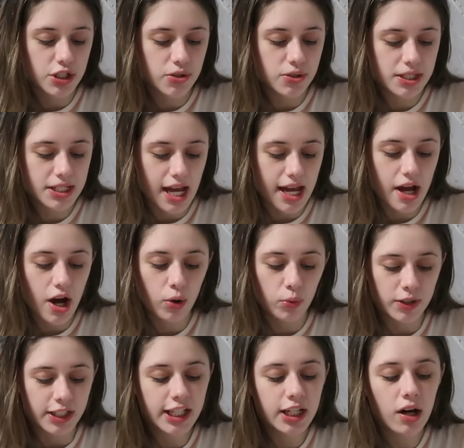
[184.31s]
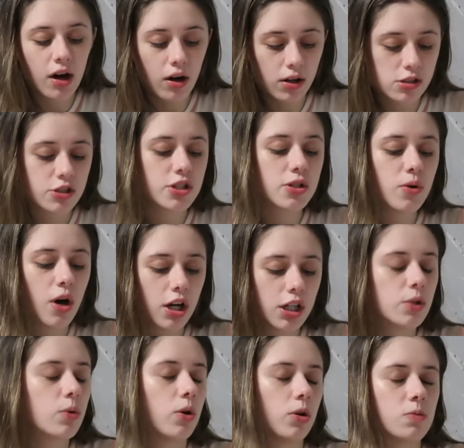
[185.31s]
do you skate a week? Also, are
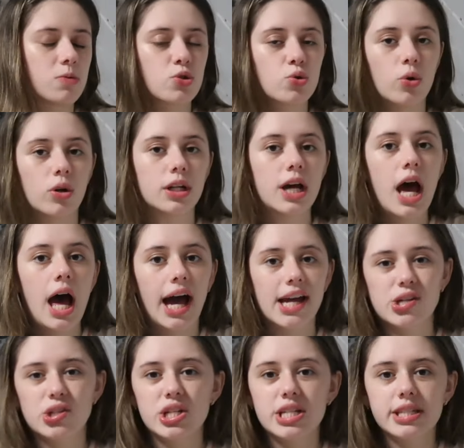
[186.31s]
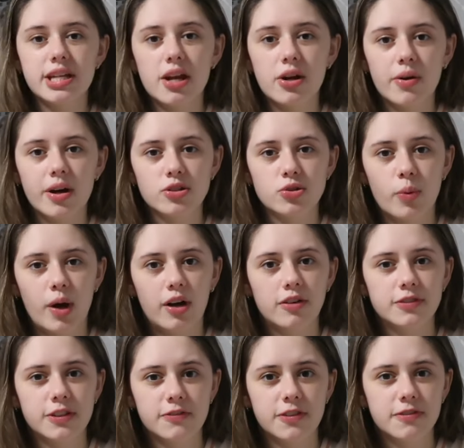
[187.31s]
you homeschooled? I usually skate around
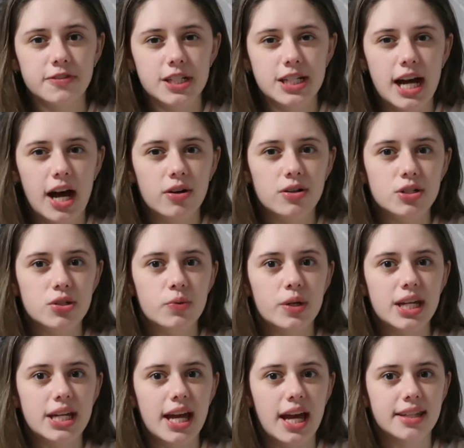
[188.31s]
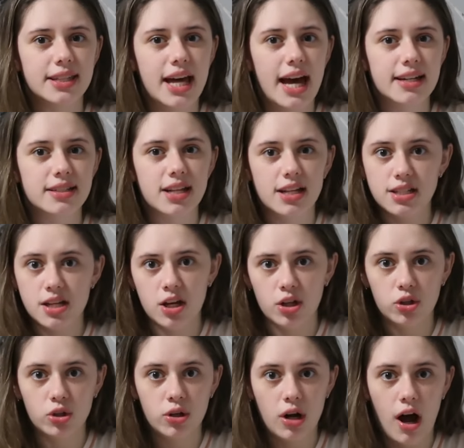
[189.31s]
12 to 15 hours a week, and that doesn't
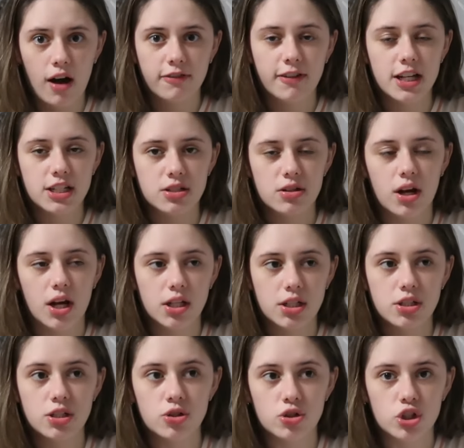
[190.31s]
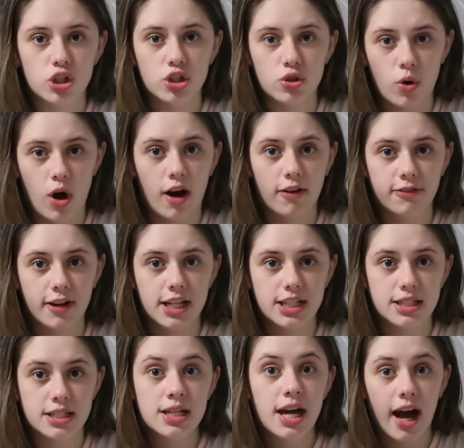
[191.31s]
include off ice, so I usually do off
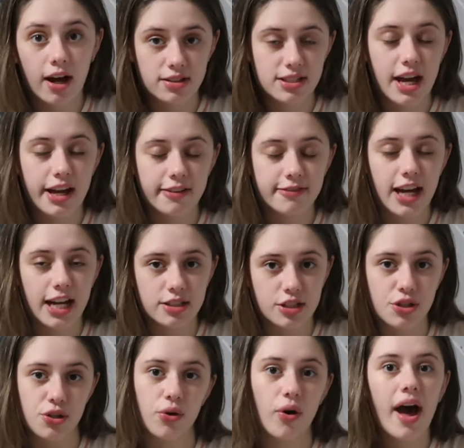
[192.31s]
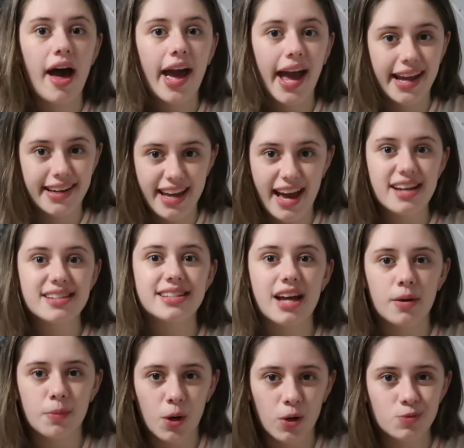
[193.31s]
ice outside of that too. And yes,
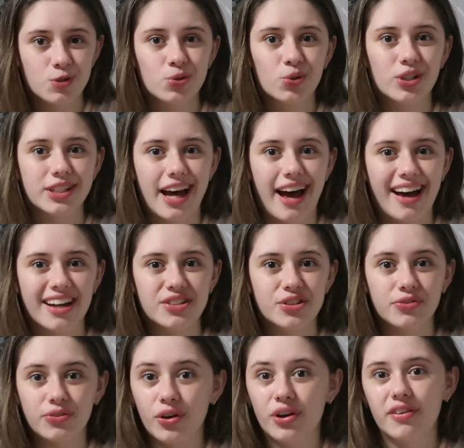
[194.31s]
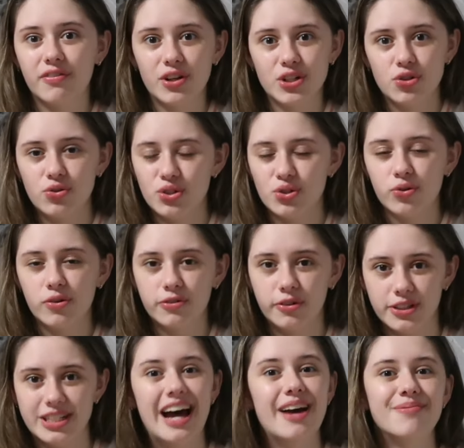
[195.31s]
I'm homeschooled. I do Florida Virtual School
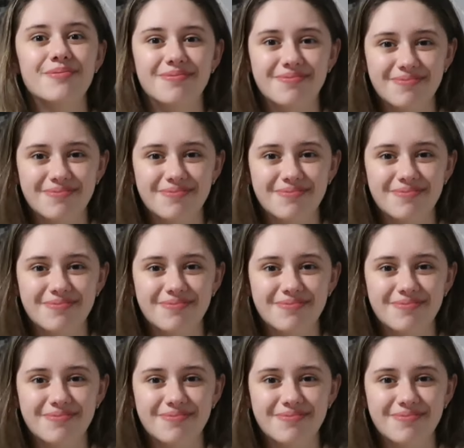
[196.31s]
full time.